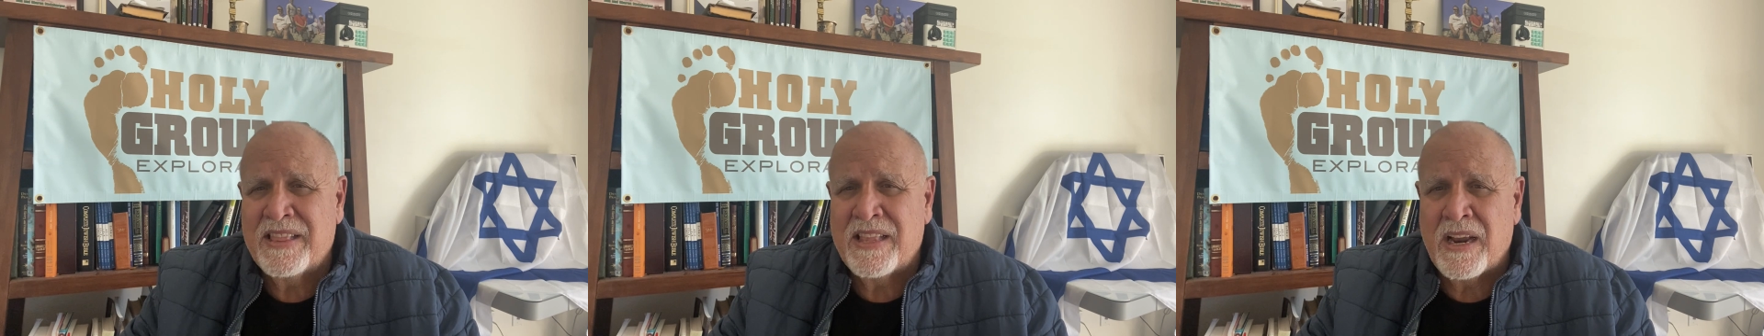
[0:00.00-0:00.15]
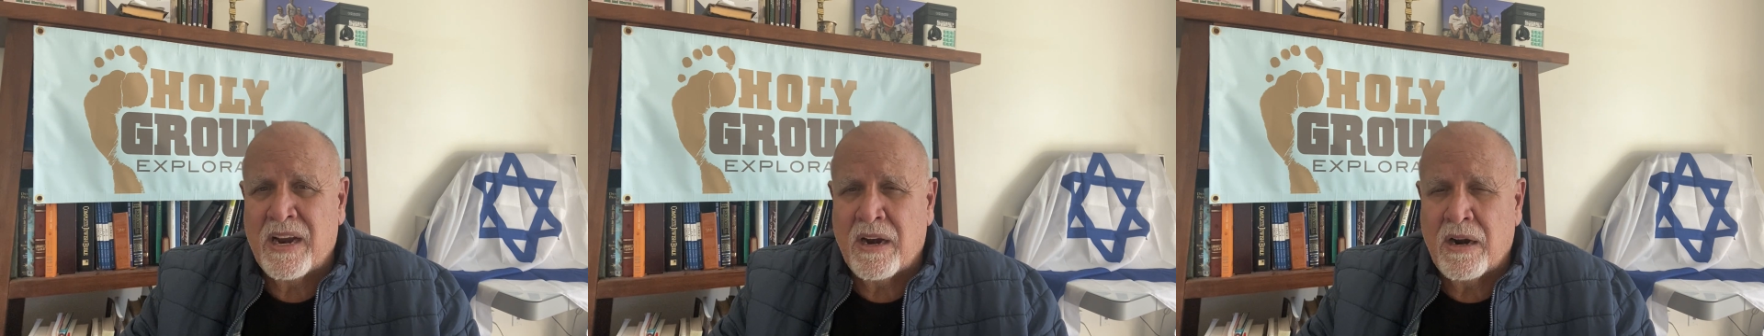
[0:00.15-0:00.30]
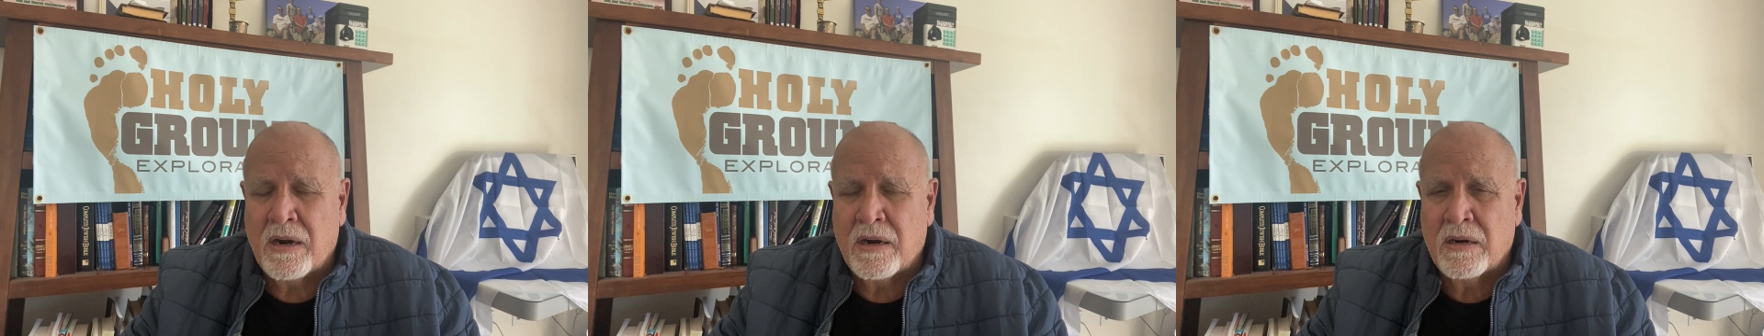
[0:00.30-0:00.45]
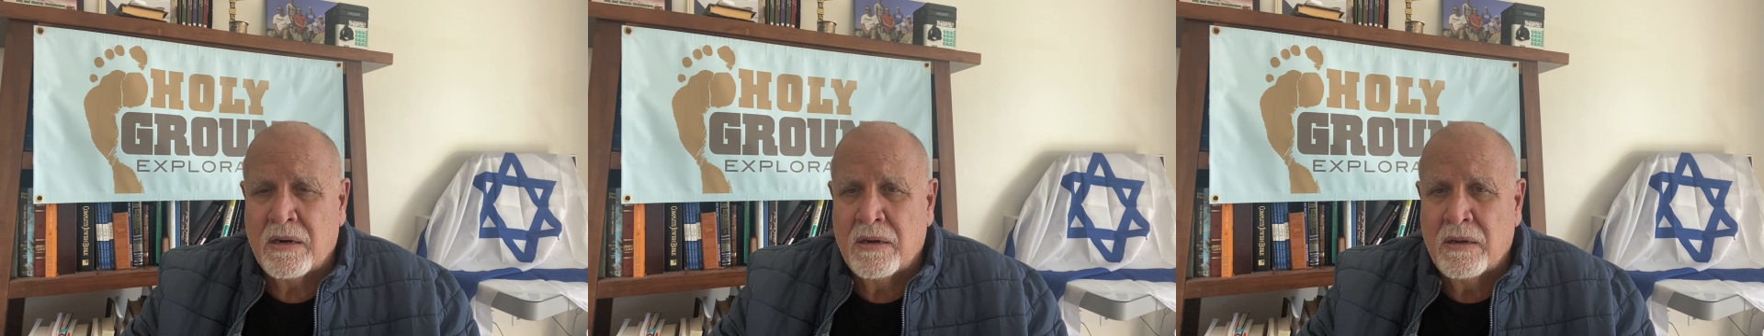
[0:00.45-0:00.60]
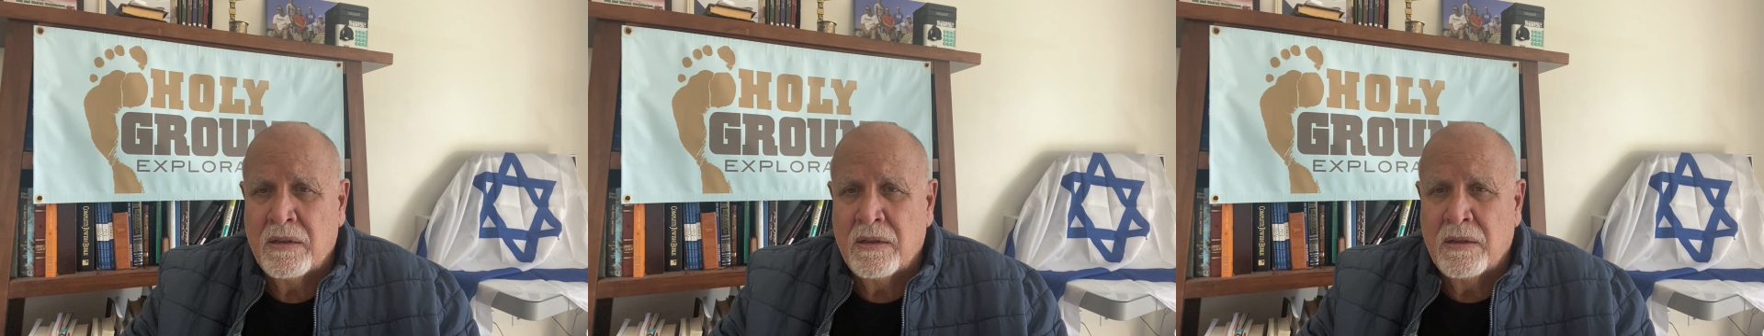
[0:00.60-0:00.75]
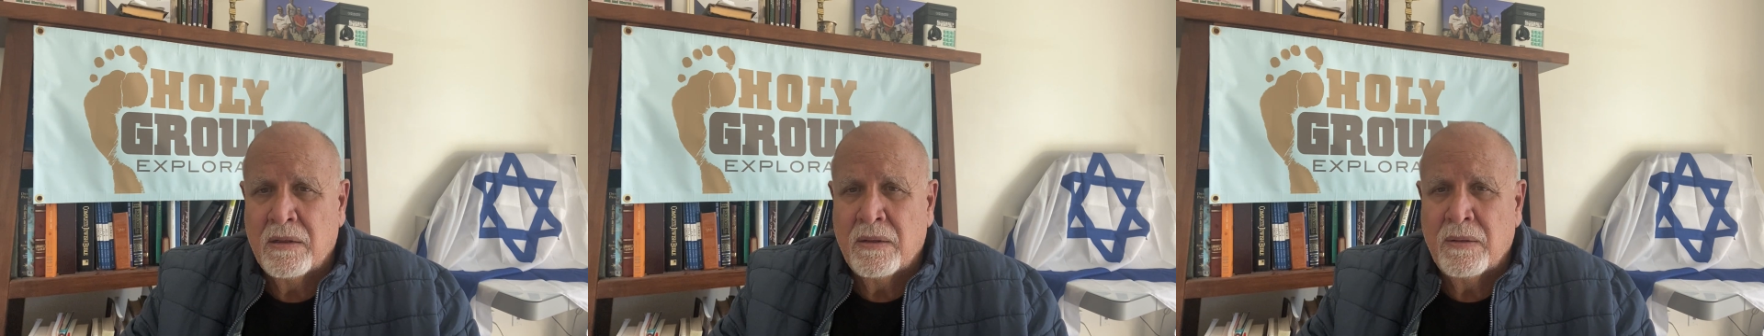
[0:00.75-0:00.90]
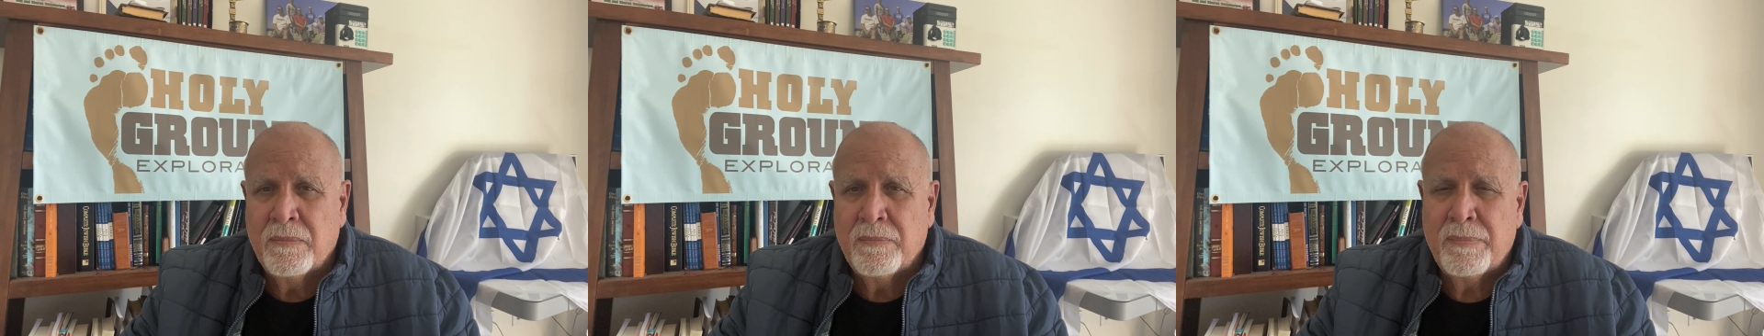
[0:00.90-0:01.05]
there
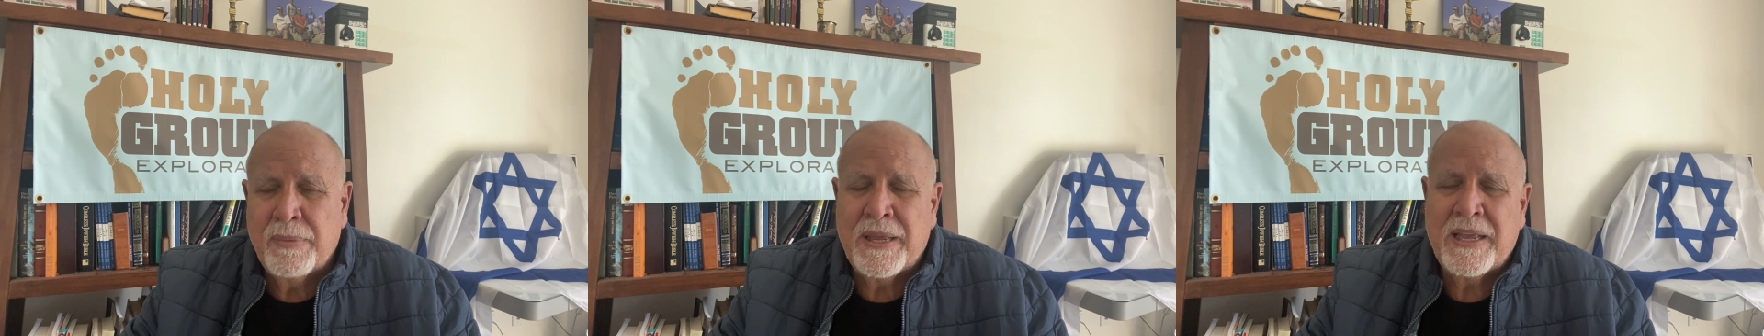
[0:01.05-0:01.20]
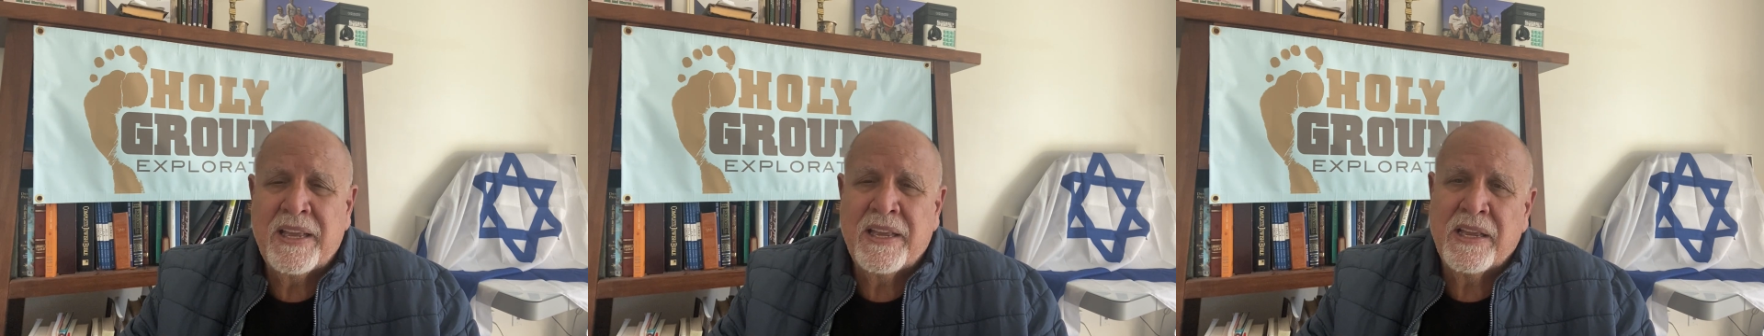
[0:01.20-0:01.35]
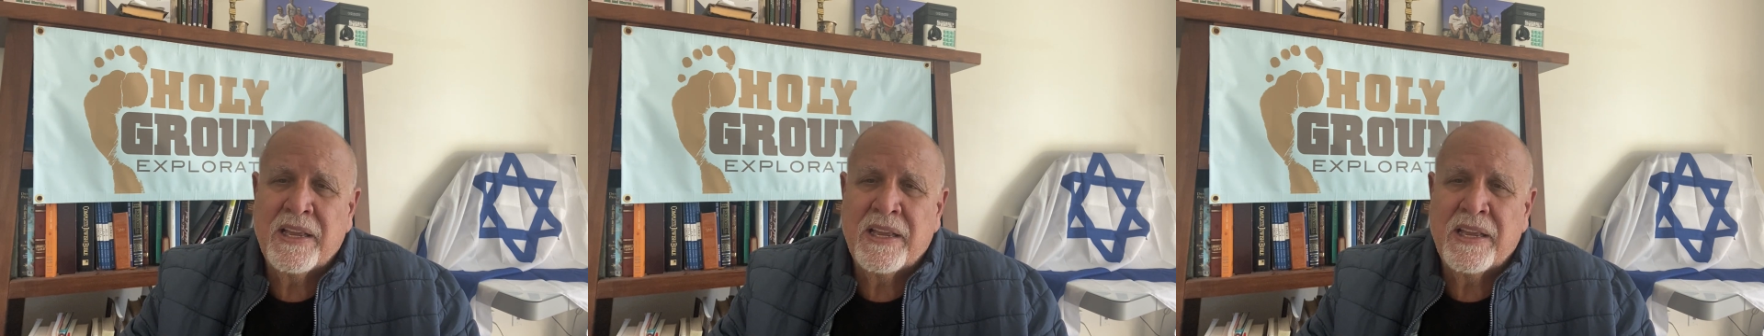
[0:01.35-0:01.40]
being